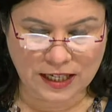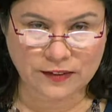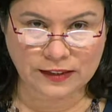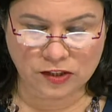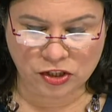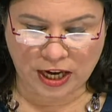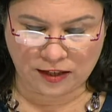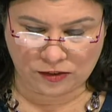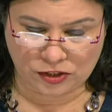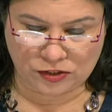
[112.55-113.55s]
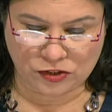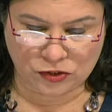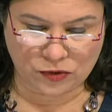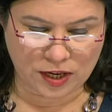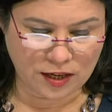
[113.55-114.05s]
current
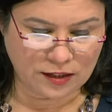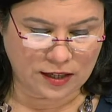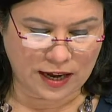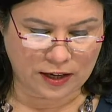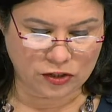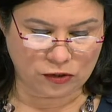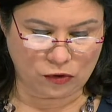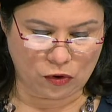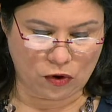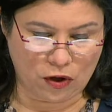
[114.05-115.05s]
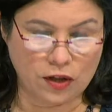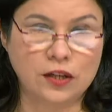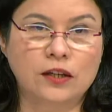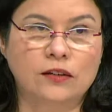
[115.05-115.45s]
challenges to international law,